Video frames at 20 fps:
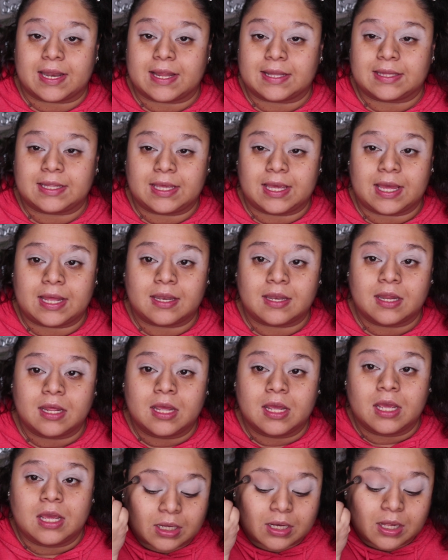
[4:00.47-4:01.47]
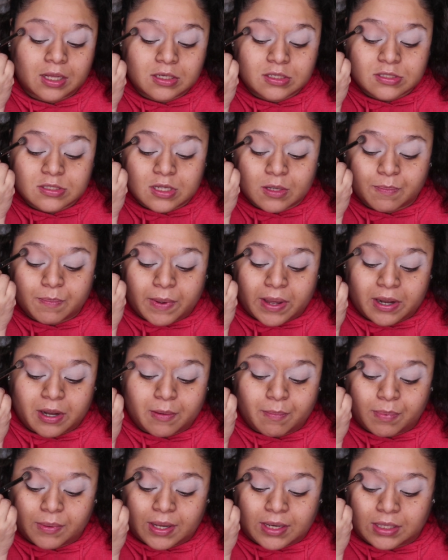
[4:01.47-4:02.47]
it at the end. The colors look better
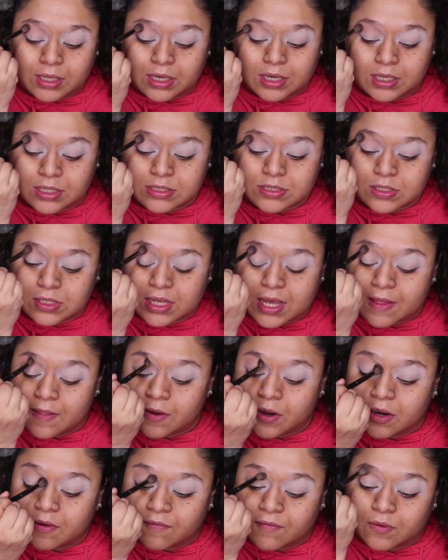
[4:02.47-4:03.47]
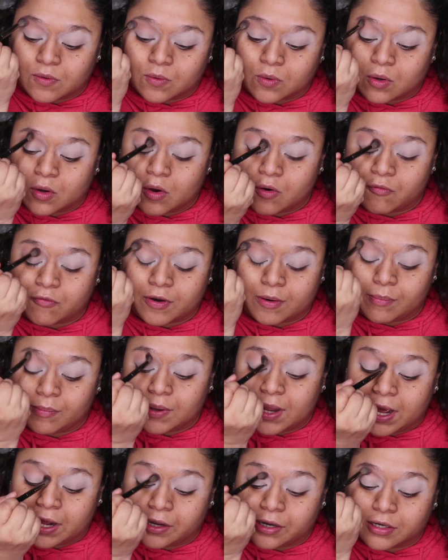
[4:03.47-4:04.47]
blended in together if you go from
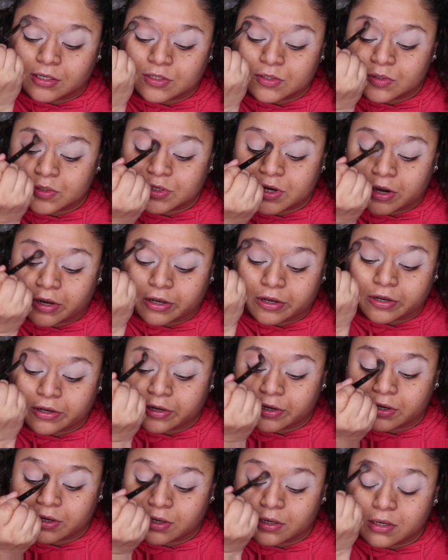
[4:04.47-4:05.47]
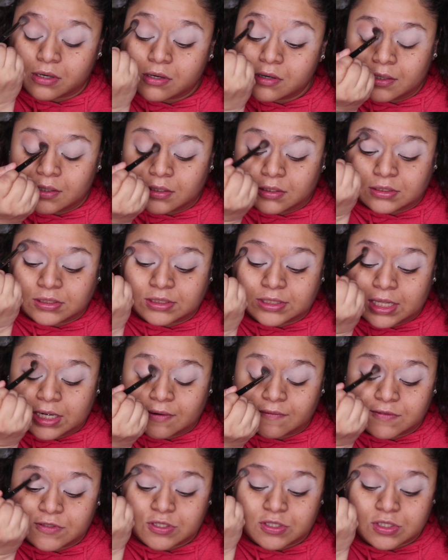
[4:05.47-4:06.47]
lighter to darker, instead
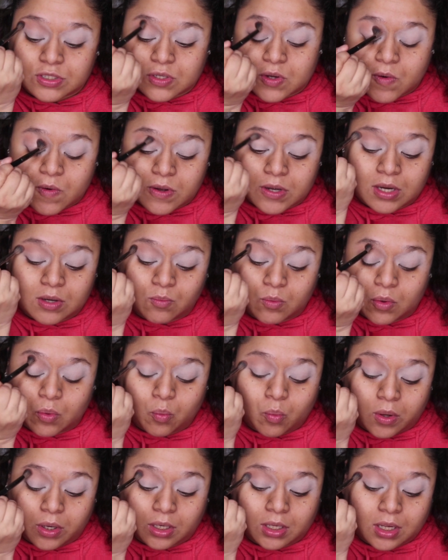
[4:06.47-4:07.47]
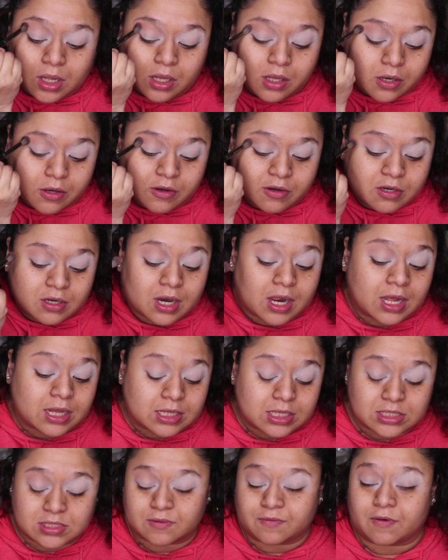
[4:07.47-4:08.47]
of just going in with one color. At
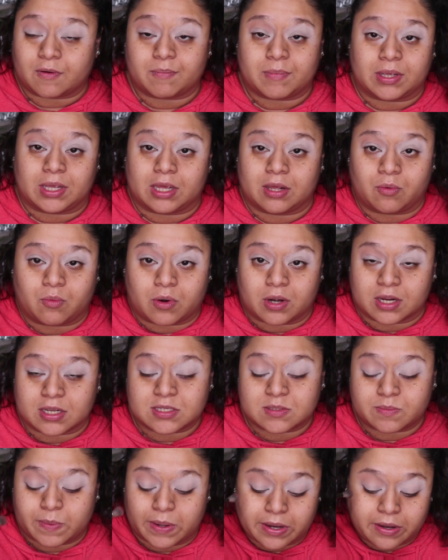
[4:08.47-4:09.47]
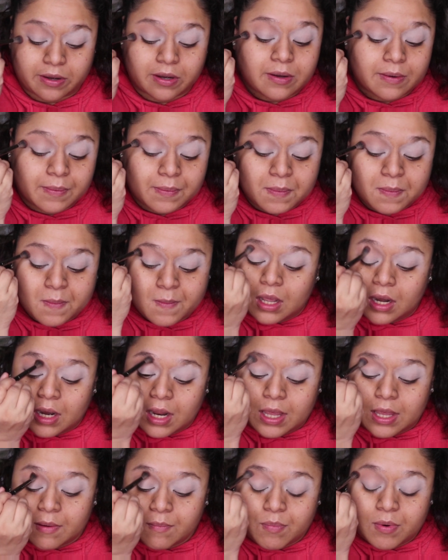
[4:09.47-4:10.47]
least for me, it works better. And
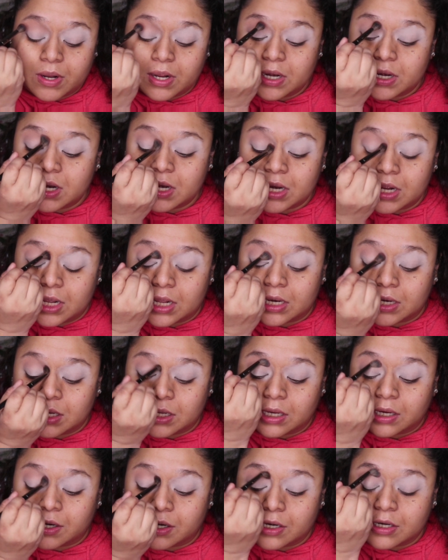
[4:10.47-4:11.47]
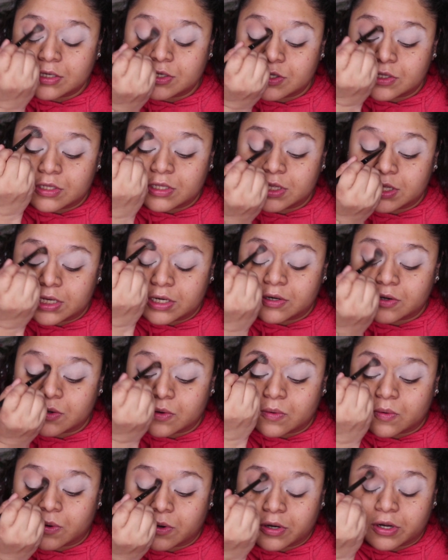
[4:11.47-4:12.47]
I am bringing it in here to the inner
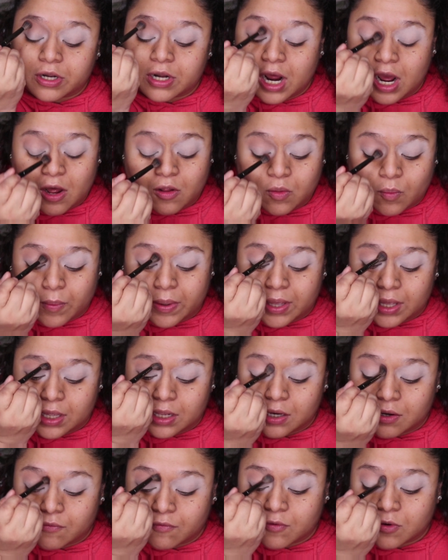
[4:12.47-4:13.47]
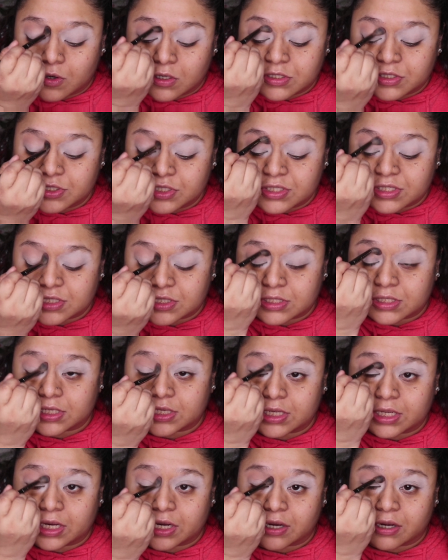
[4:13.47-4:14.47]
corner. Not all the way in, of course, just
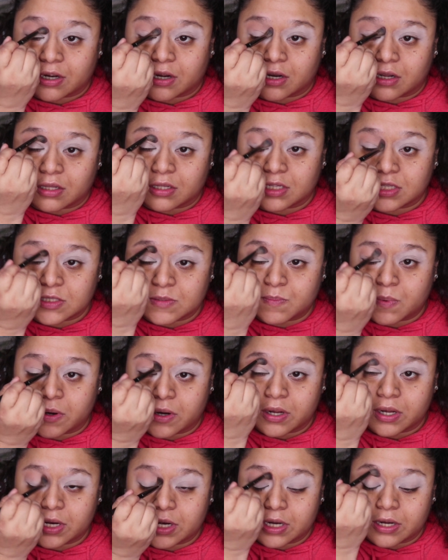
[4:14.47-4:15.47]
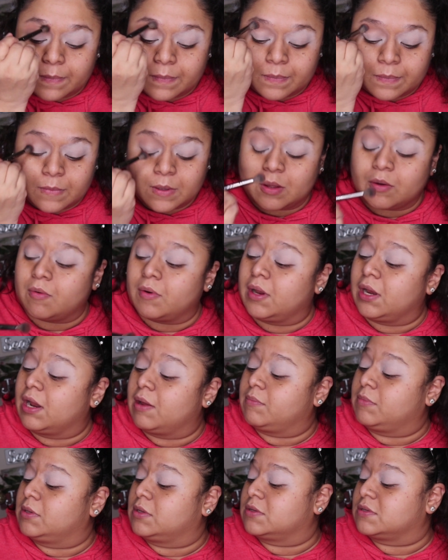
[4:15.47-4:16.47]
here on this part here. Oh, and
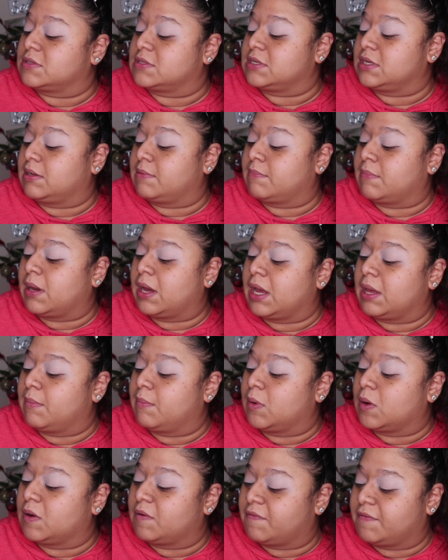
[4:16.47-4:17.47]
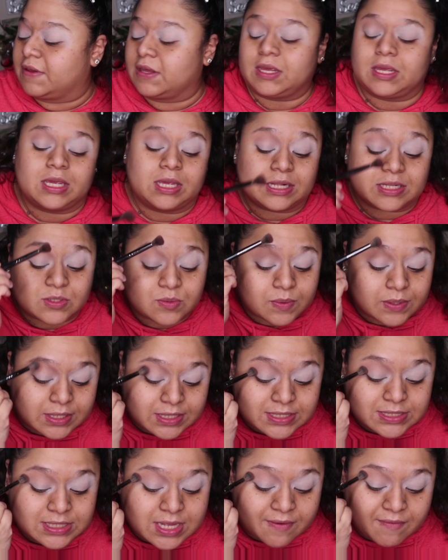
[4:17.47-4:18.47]
I'm using my Morphe
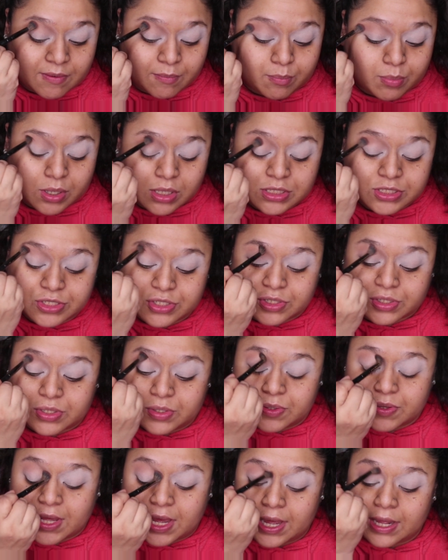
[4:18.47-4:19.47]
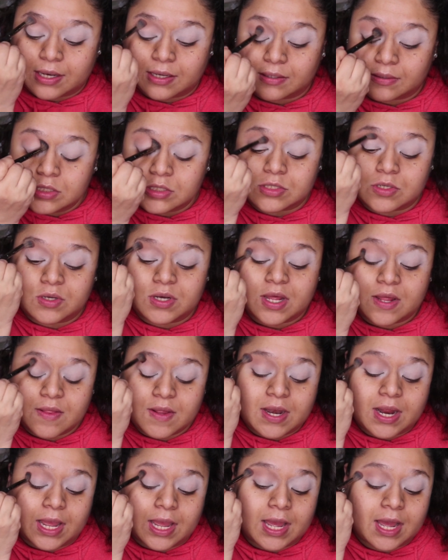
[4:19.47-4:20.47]
E27 brush to do that. So now
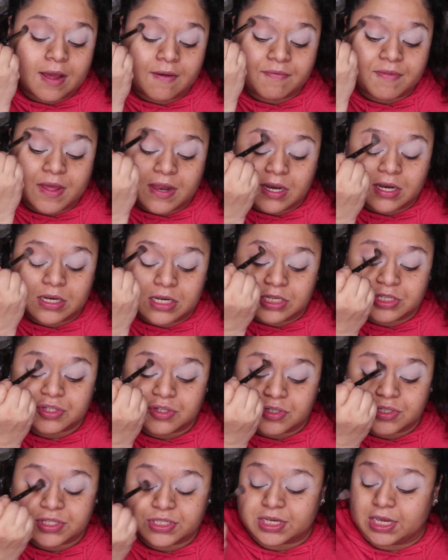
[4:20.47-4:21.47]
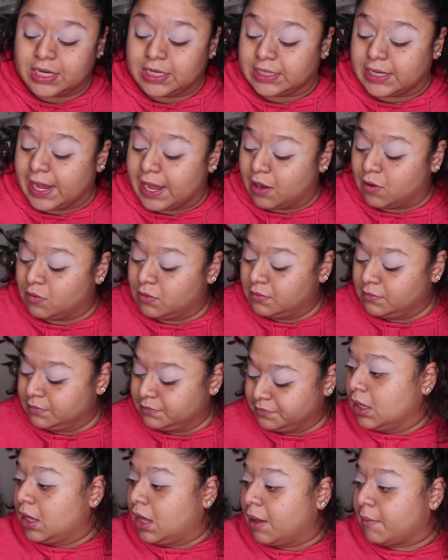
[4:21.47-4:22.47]
that I have that initial shade down,
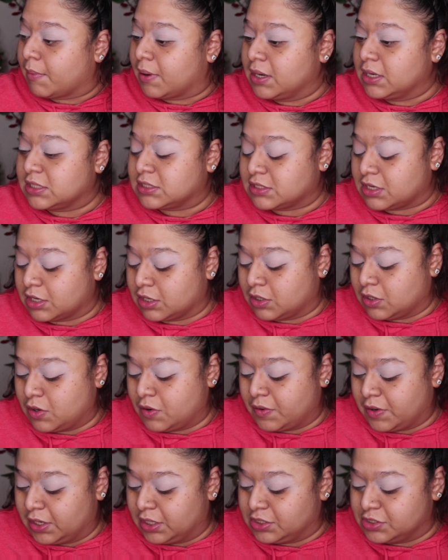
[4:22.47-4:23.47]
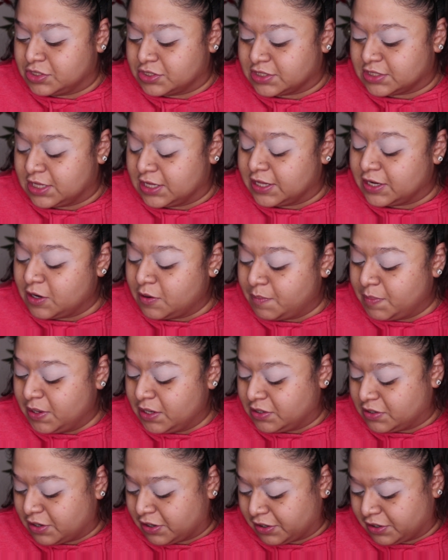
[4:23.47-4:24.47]
I'm gonna start going just a little
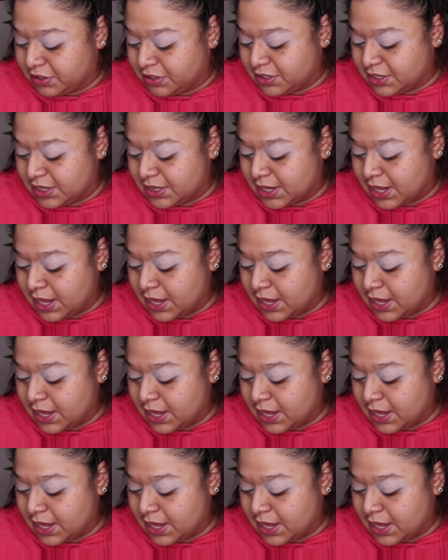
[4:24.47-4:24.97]
bit darker than